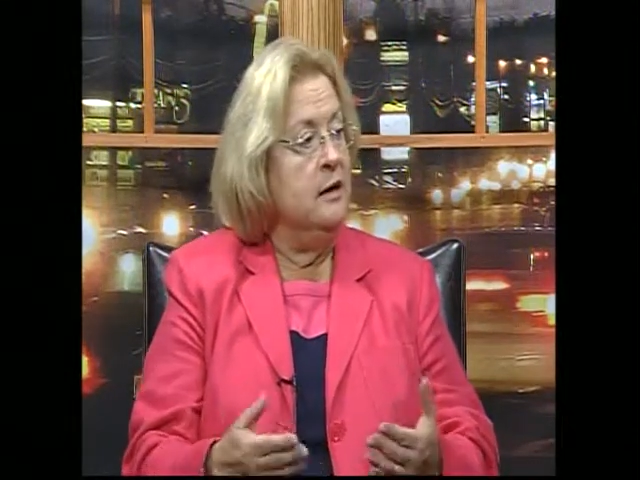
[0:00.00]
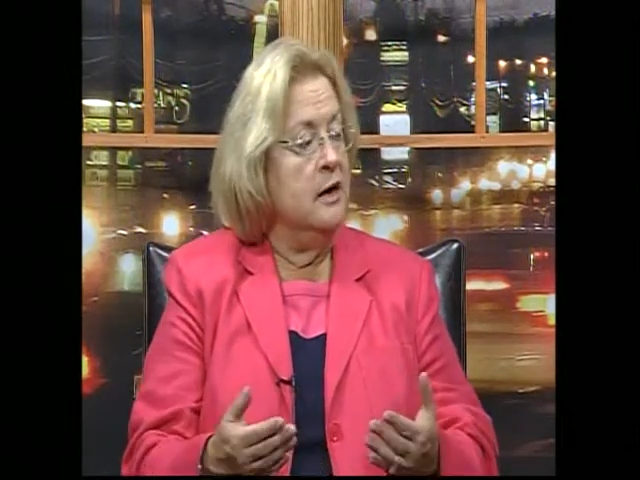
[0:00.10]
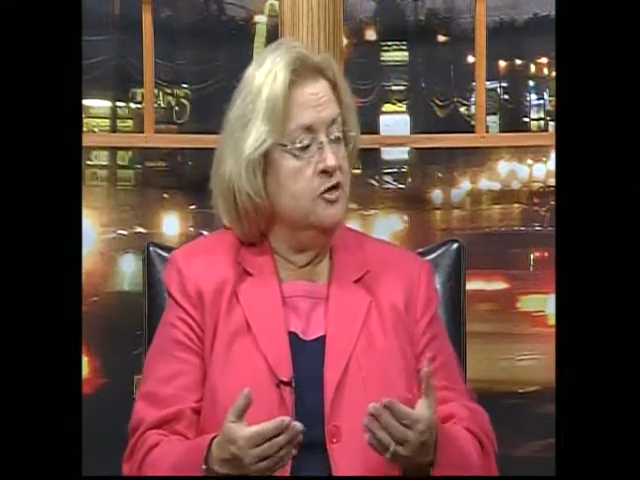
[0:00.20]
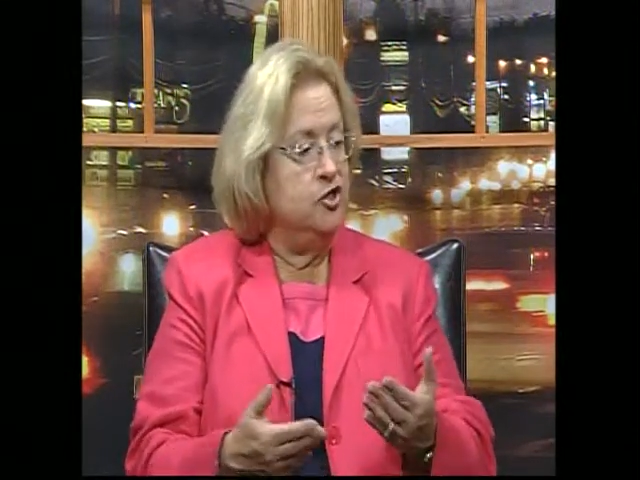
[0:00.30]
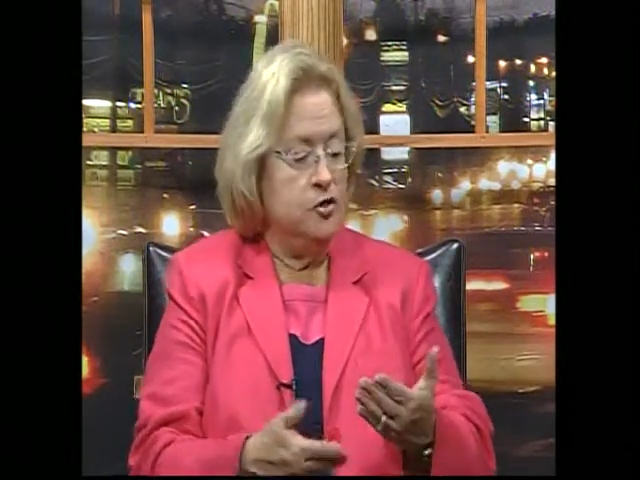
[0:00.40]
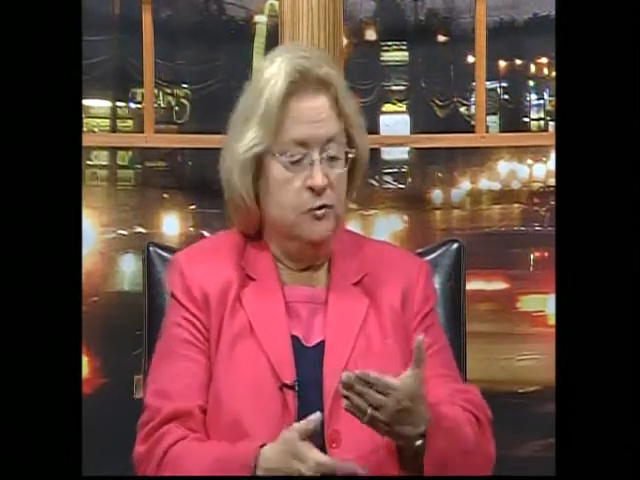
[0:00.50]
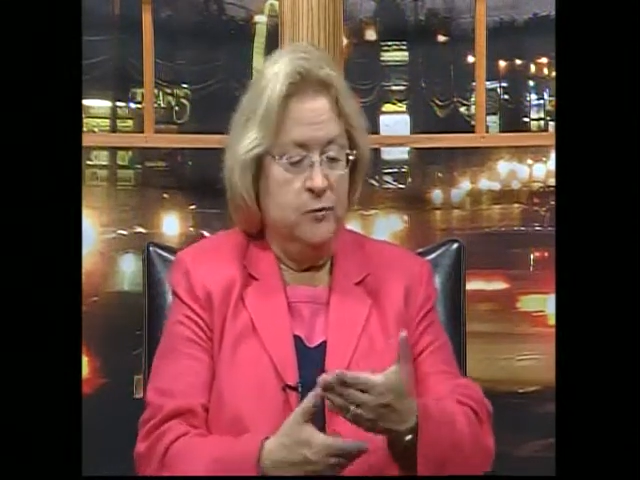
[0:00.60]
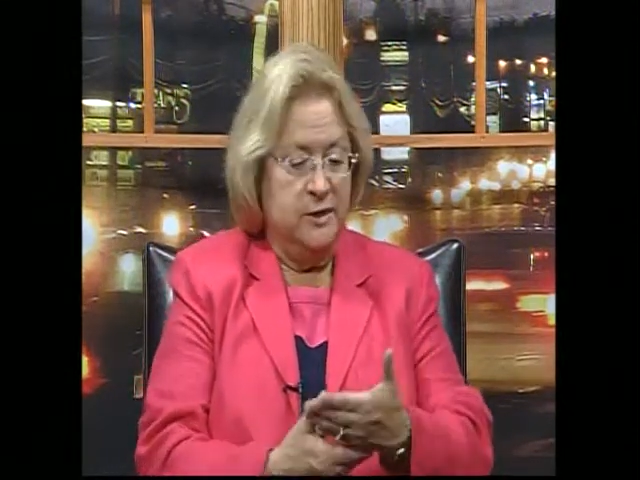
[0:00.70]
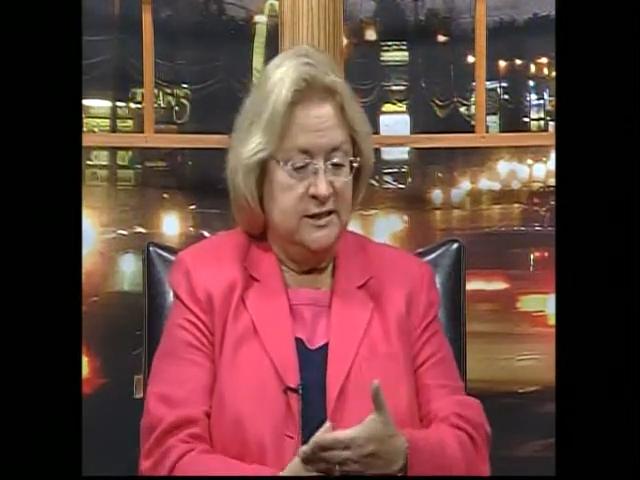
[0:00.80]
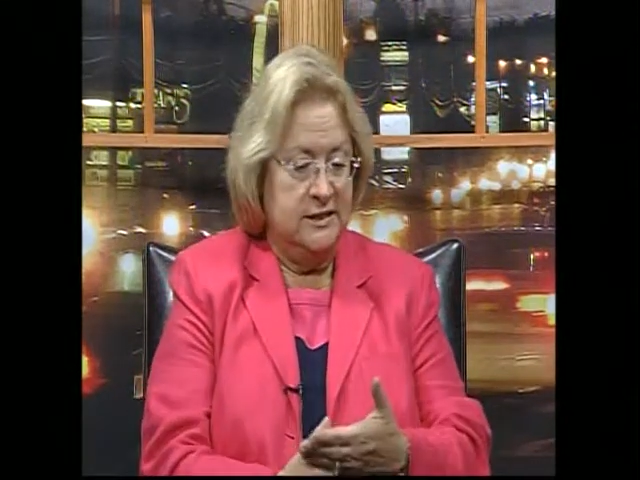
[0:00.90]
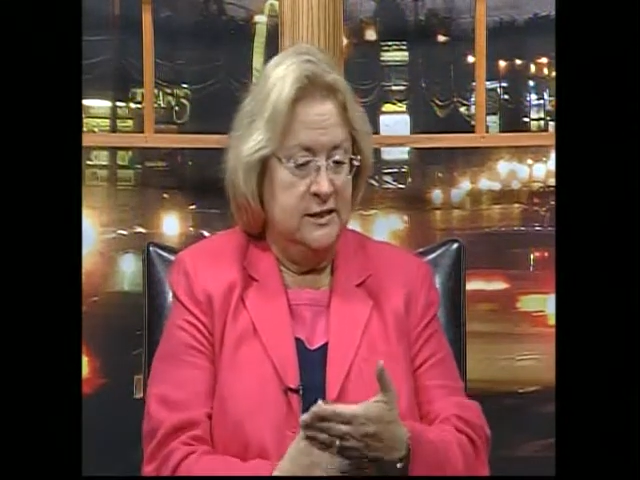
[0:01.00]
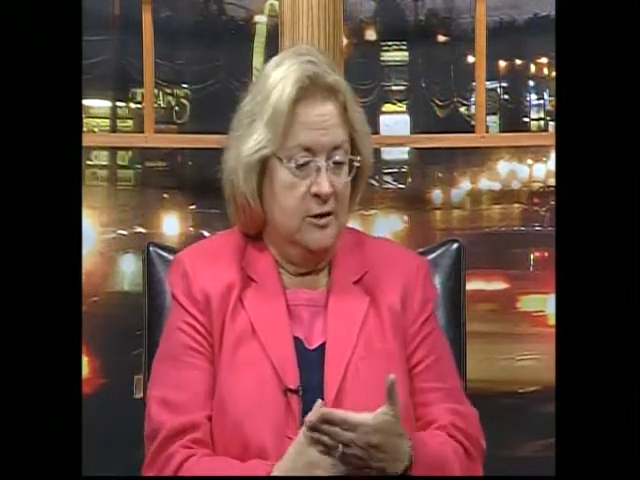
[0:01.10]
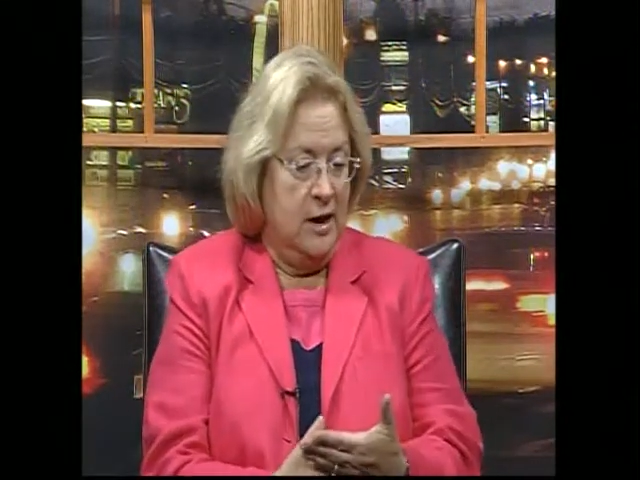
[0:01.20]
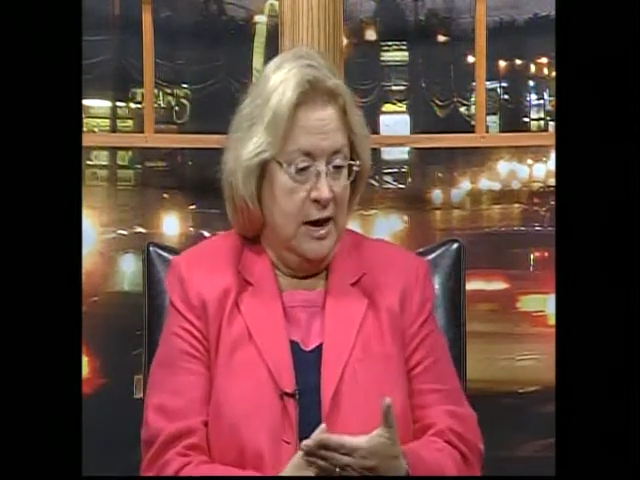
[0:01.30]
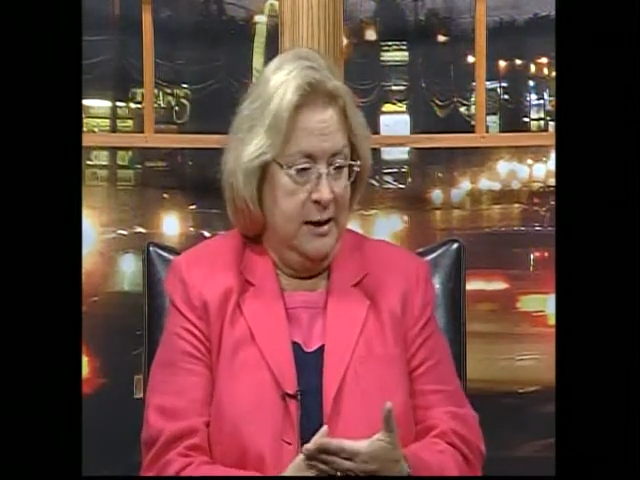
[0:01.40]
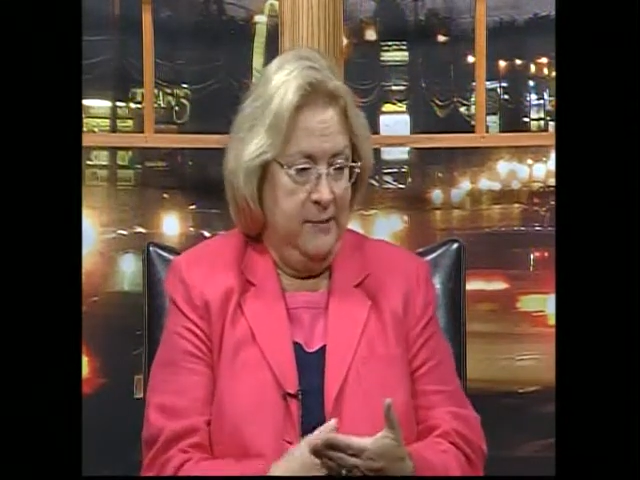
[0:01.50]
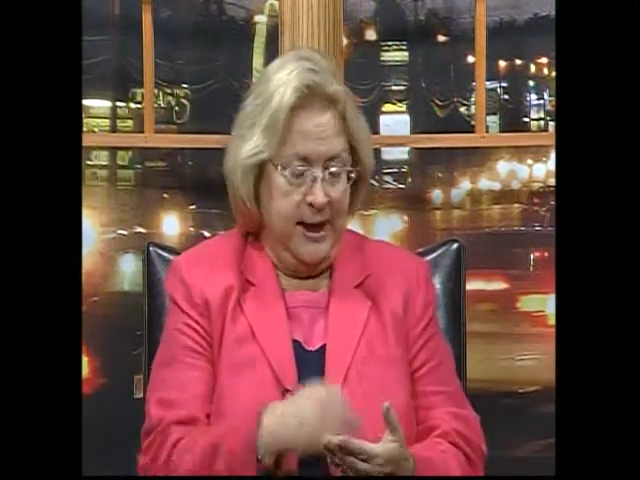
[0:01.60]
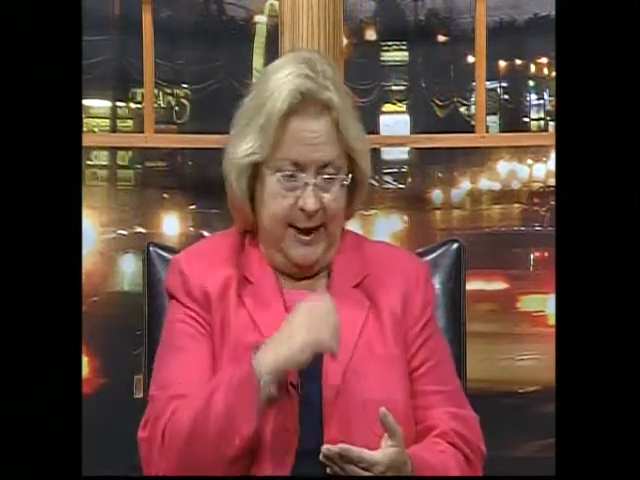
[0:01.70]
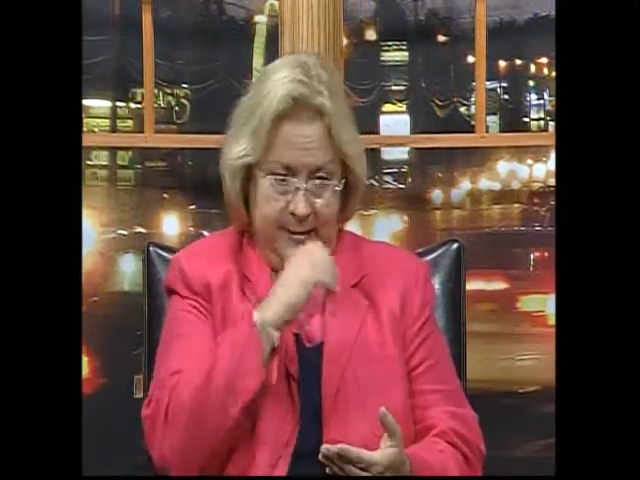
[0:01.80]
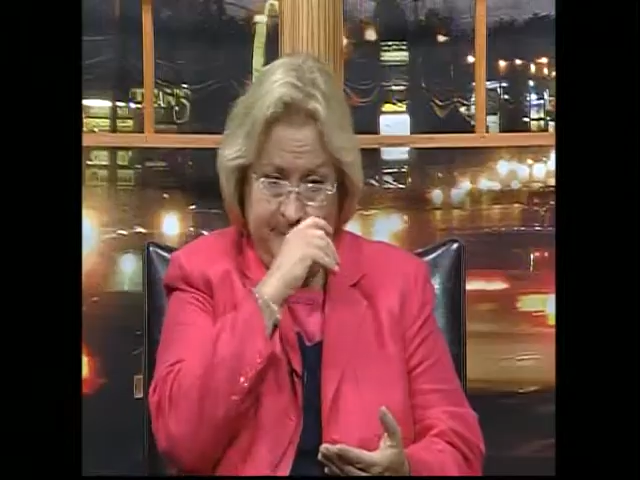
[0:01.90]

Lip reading: a student brings in their iPad,